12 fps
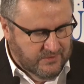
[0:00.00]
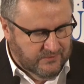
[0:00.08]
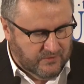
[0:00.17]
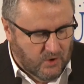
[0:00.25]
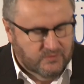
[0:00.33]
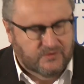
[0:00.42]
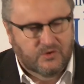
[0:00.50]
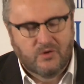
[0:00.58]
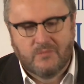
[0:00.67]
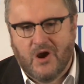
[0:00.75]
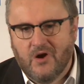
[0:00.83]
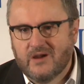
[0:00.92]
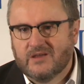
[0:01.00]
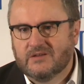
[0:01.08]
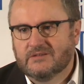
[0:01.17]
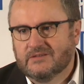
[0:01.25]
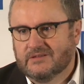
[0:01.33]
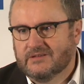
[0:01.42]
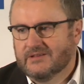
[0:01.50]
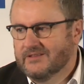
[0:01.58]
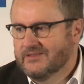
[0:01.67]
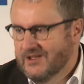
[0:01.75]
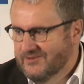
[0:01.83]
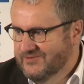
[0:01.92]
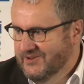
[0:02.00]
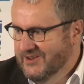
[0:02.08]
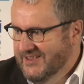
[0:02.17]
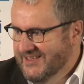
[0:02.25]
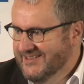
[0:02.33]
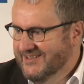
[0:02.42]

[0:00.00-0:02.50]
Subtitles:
So 2 Americans, thankfully,